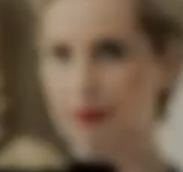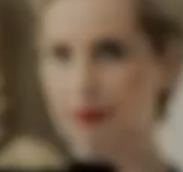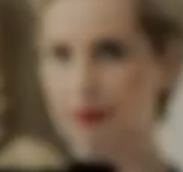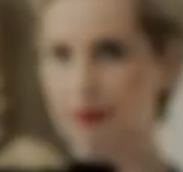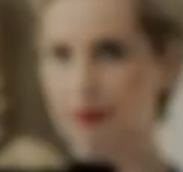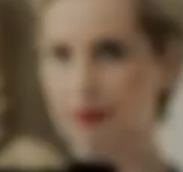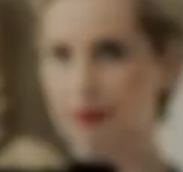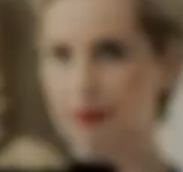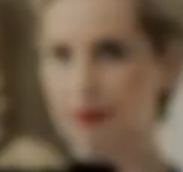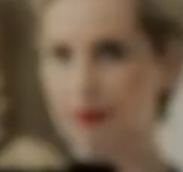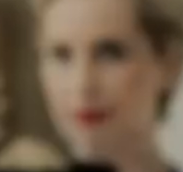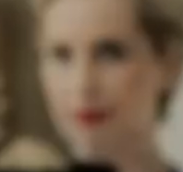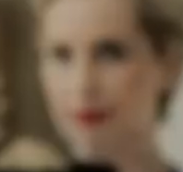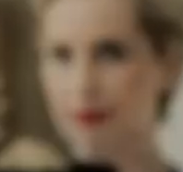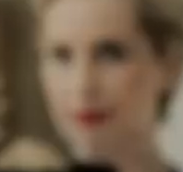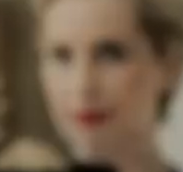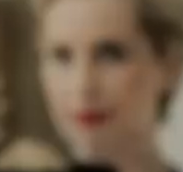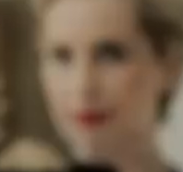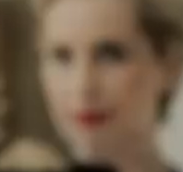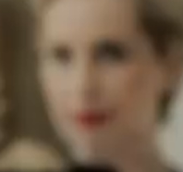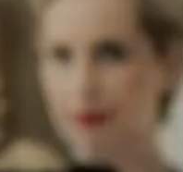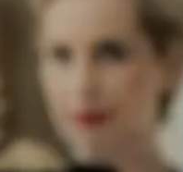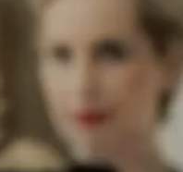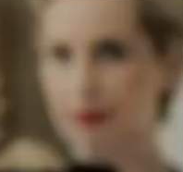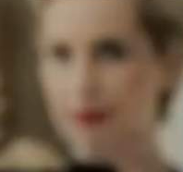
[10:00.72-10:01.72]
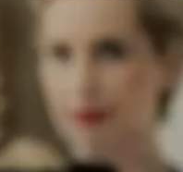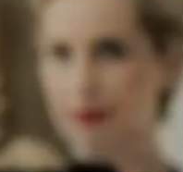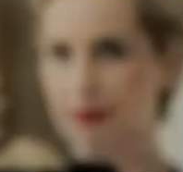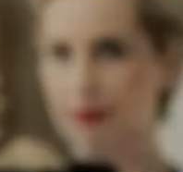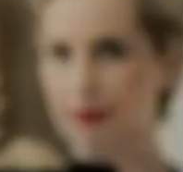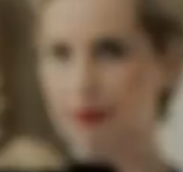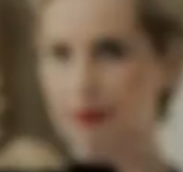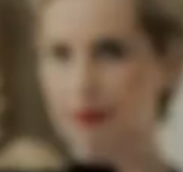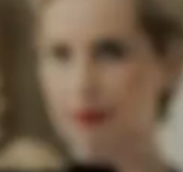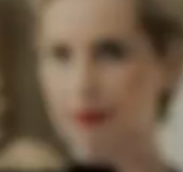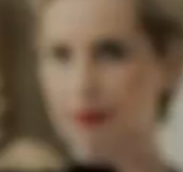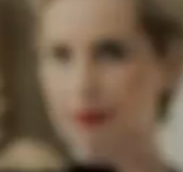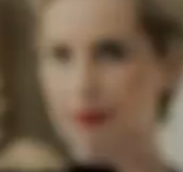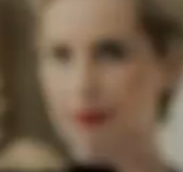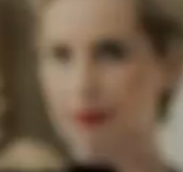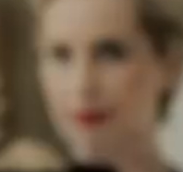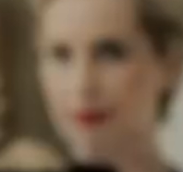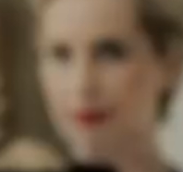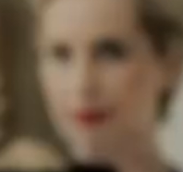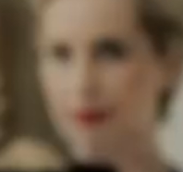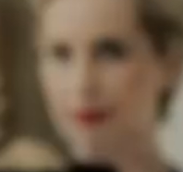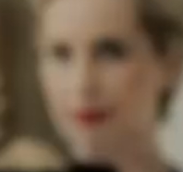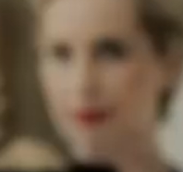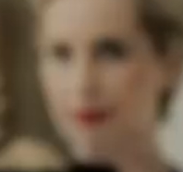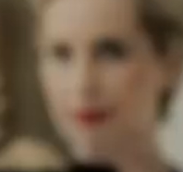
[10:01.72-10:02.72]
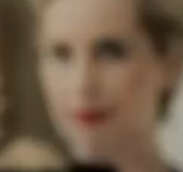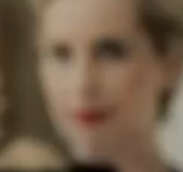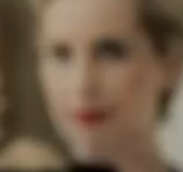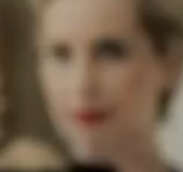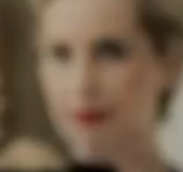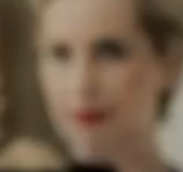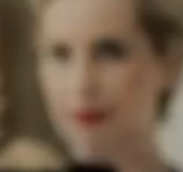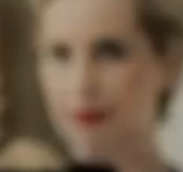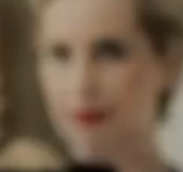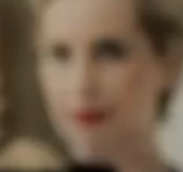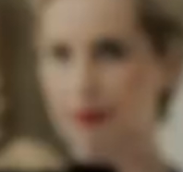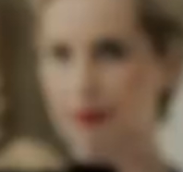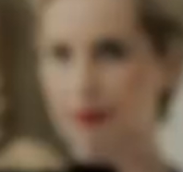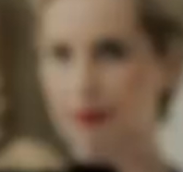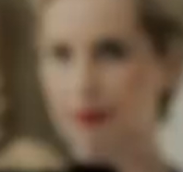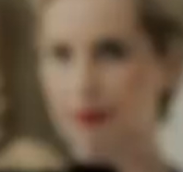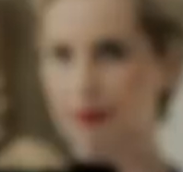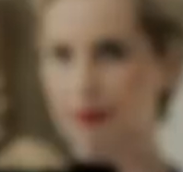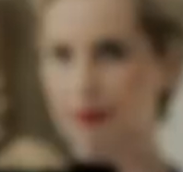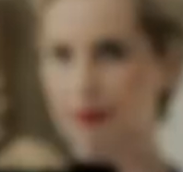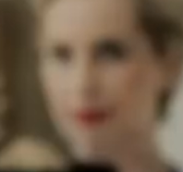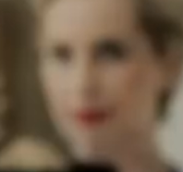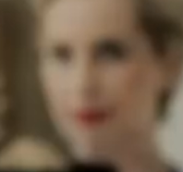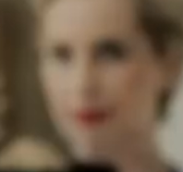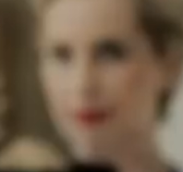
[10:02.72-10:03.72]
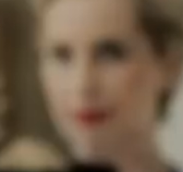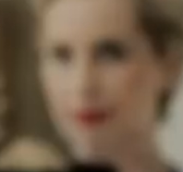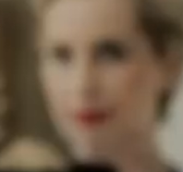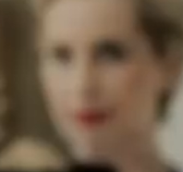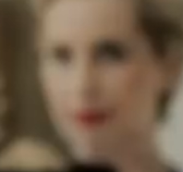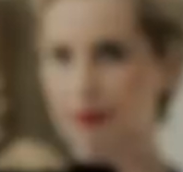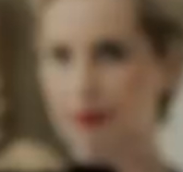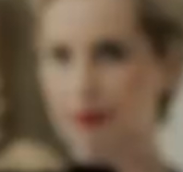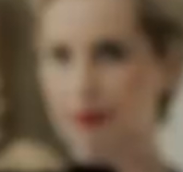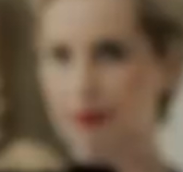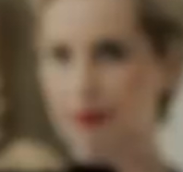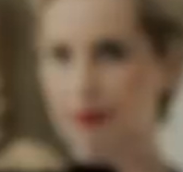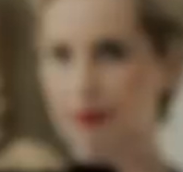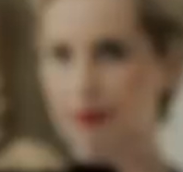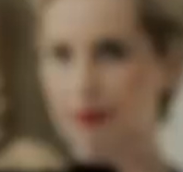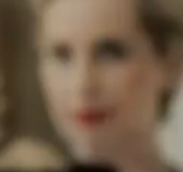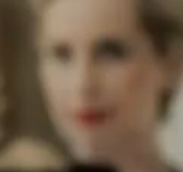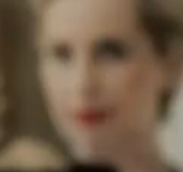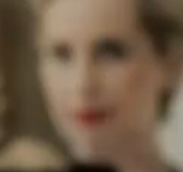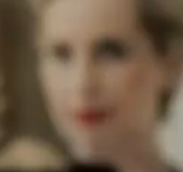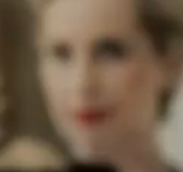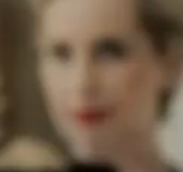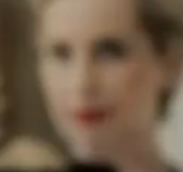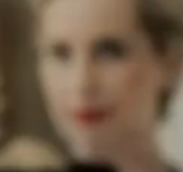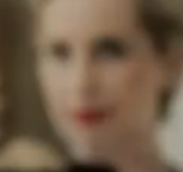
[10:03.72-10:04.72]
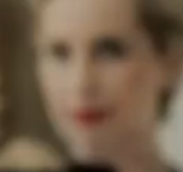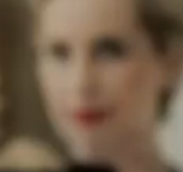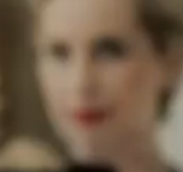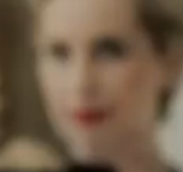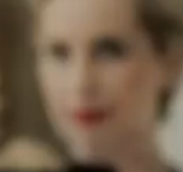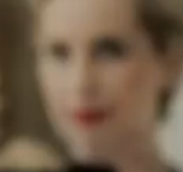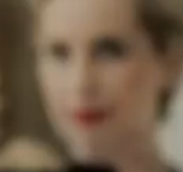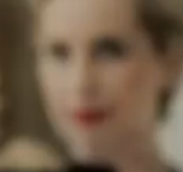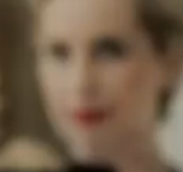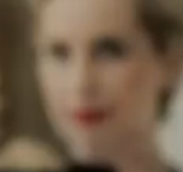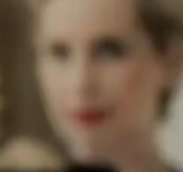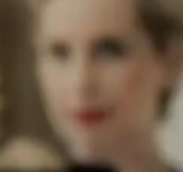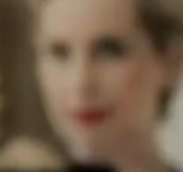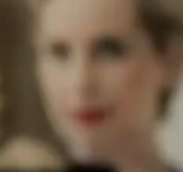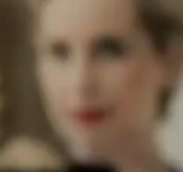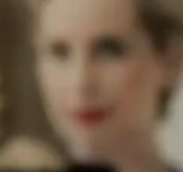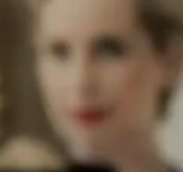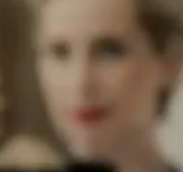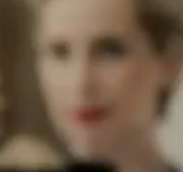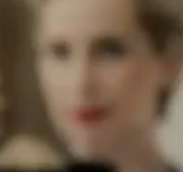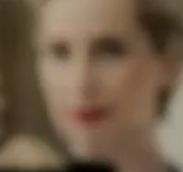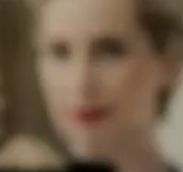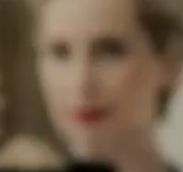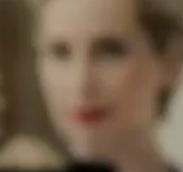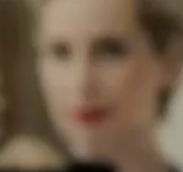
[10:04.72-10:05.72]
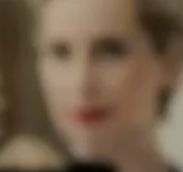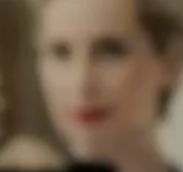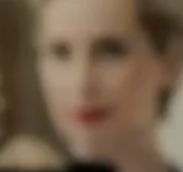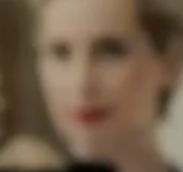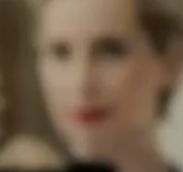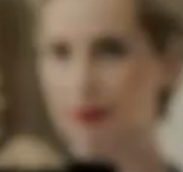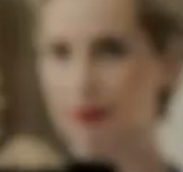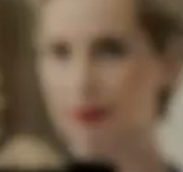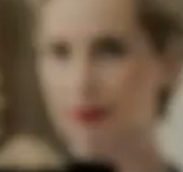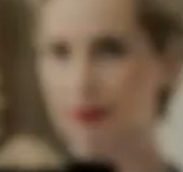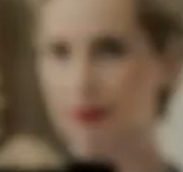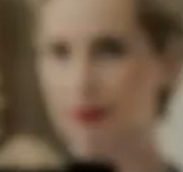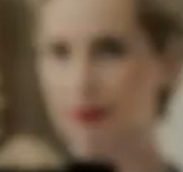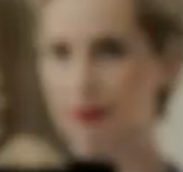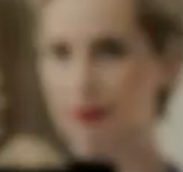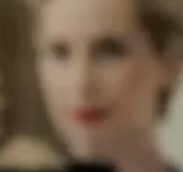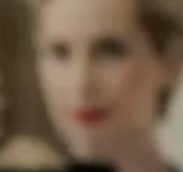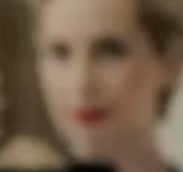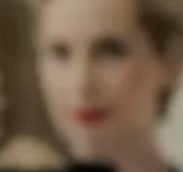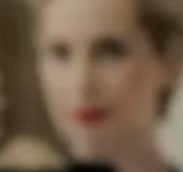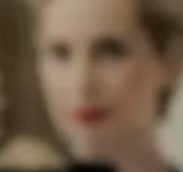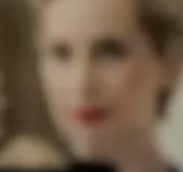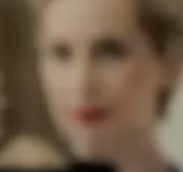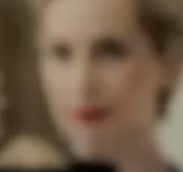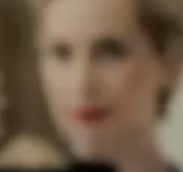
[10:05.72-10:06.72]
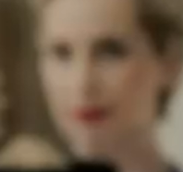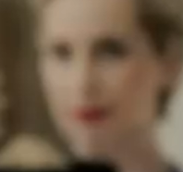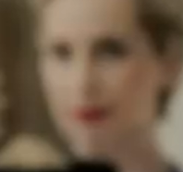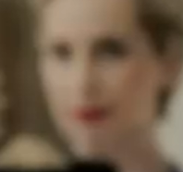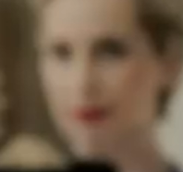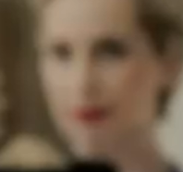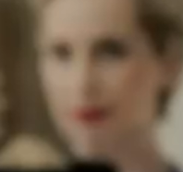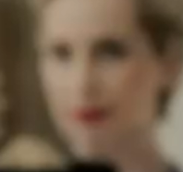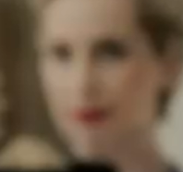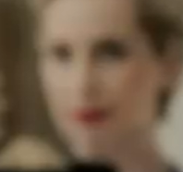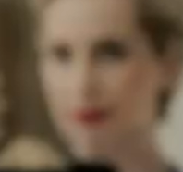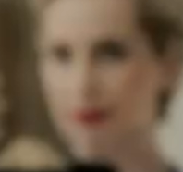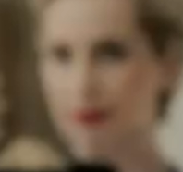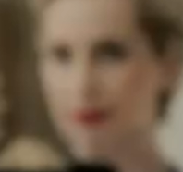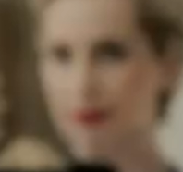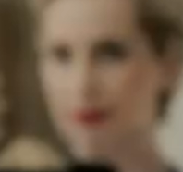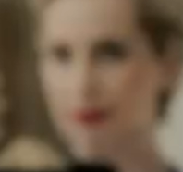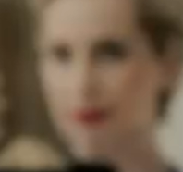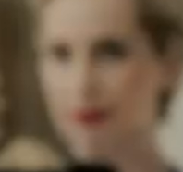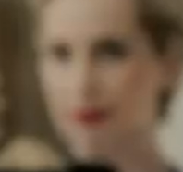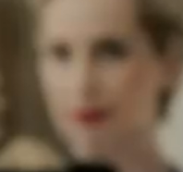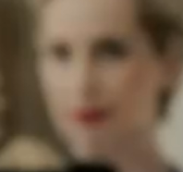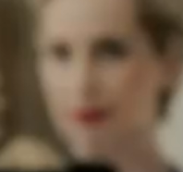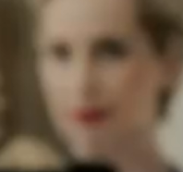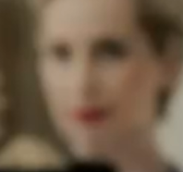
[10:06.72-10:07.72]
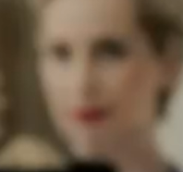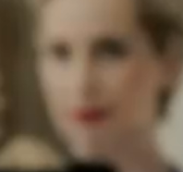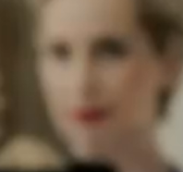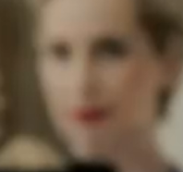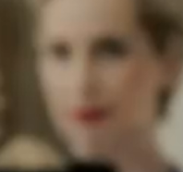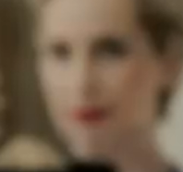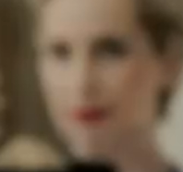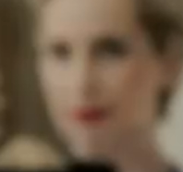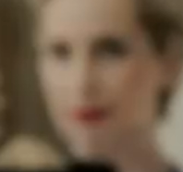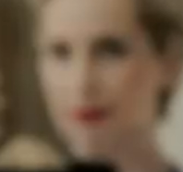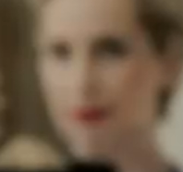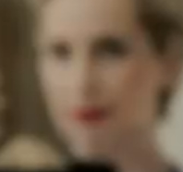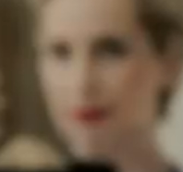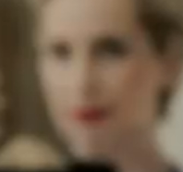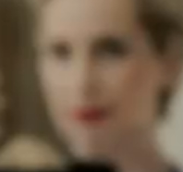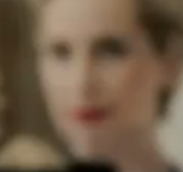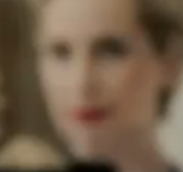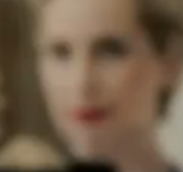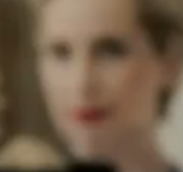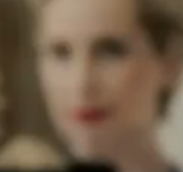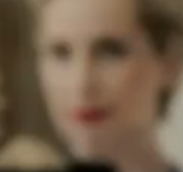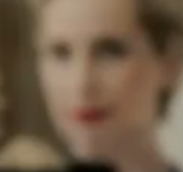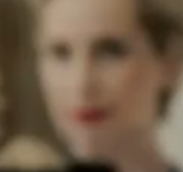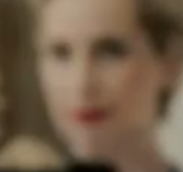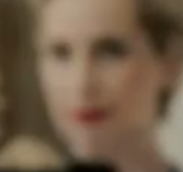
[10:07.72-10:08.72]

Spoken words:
[no speech]